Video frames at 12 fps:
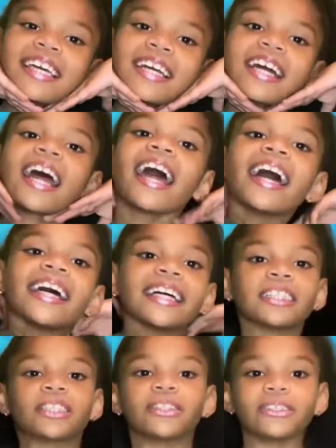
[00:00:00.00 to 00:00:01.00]
here, and
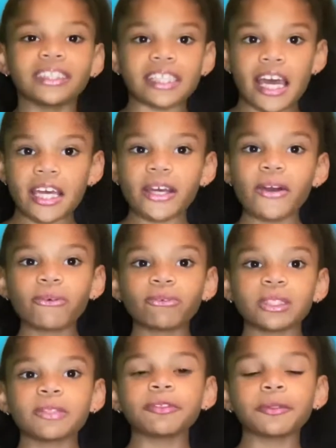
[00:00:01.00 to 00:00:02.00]
today we
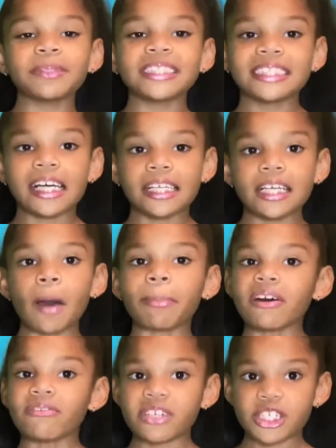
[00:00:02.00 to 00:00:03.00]
will be setting up
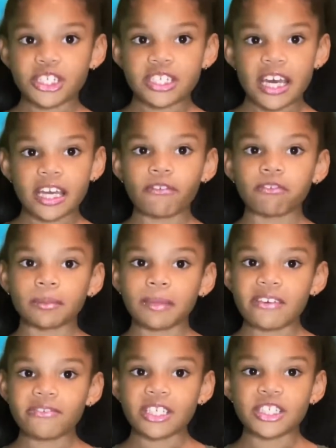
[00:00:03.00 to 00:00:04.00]
a fish tank for my
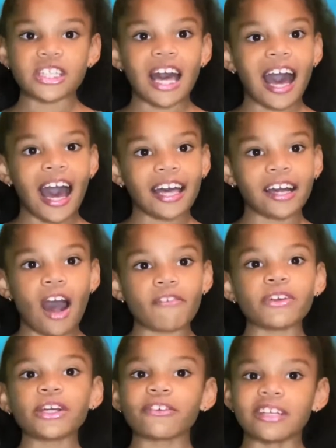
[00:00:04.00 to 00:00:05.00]
fish that I got
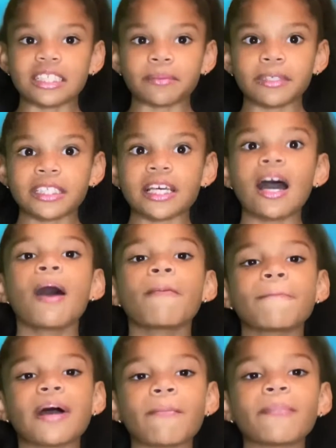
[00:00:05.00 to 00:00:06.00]
for Christmas.
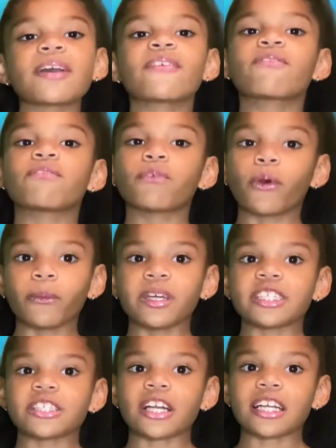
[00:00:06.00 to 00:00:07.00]
But before we get
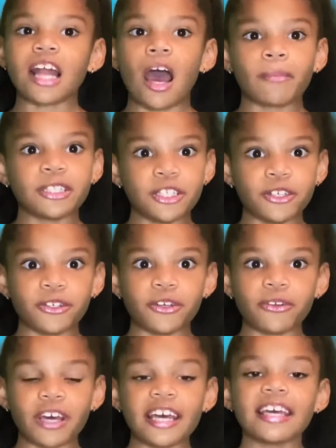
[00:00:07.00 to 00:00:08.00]
started, I'm going to do
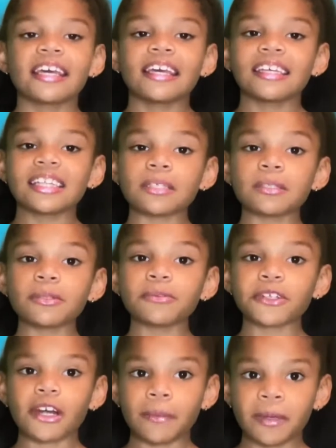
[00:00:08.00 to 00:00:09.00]
to hit that
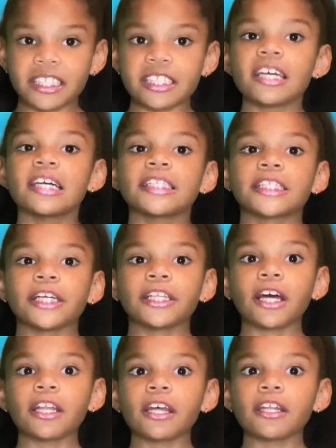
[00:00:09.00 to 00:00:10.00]
subscribe button, turn
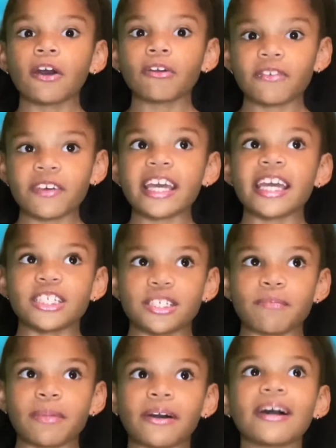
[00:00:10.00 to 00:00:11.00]
on the
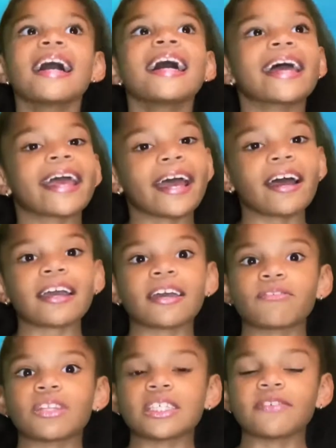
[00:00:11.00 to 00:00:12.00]
notification bell, and
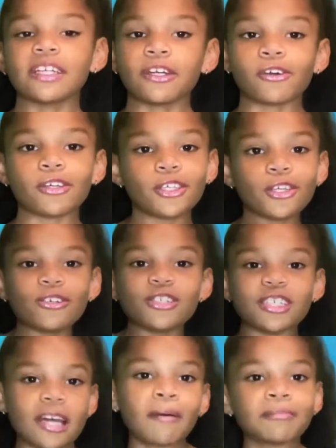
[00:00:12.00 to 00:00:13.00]
give this video a huge
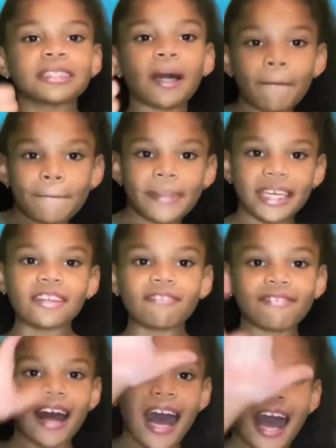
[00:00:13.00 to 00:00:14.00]
thumbs up in
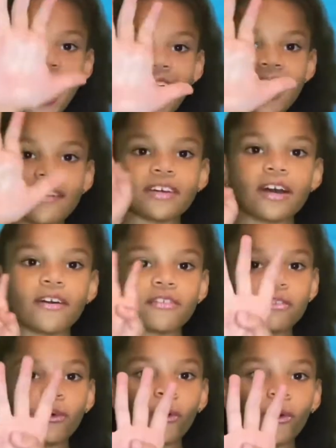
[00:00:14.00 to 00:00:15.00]
five,
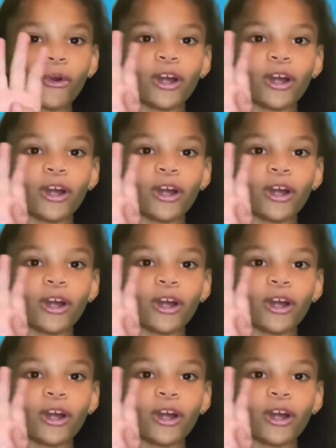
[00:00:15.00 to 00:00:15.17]
four,